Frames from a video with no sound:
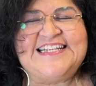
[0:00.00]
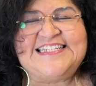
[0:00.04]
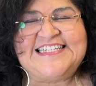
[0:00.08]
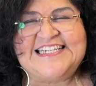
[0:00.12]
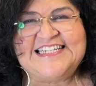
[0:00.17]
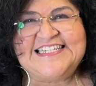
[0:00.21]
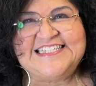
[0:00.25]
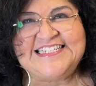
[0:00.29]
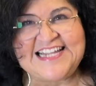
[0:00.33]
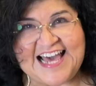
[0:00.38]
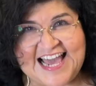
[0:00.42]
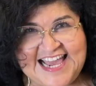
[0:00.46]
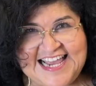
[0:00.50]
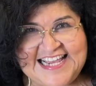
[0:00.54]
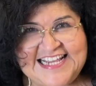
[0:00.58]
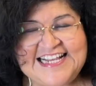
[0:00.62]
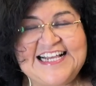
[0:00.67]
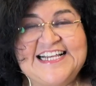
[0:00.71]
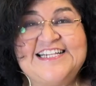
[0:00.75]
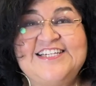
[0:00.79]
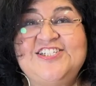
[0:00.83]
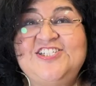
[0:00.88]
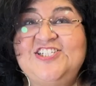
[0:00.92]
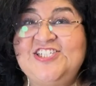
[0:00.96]
to
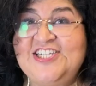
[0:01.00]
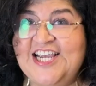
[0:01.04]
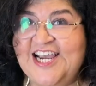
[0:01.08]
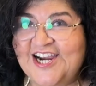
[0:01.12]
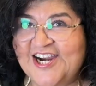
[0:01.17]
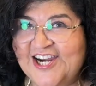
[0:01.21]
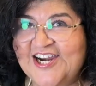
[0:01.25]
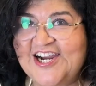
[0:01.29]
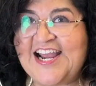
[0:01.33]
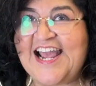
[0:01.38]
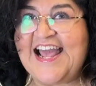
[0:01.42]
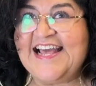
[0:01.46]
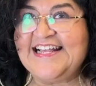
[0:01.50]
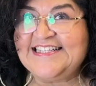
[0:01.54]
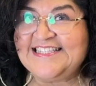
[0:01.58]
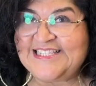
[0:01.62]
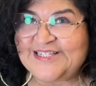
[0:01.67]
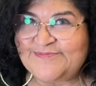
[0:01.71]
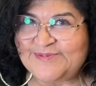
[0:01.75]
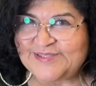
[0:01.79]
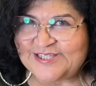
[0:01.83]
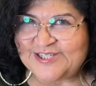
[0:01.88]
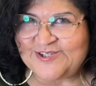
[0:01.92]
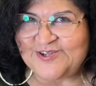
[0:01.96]
like, share, and
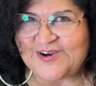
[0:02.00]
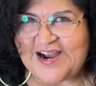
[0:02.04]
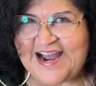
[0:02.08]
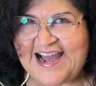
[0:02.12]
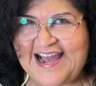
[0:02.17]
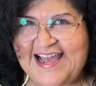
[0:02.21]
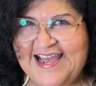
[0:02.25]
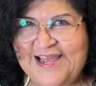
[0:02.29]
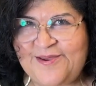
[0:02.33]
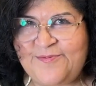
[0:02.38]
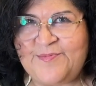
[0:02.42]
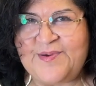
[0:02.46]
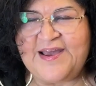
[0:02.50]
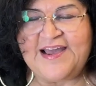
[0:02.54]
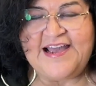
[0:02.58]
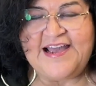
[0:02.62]
subscribe.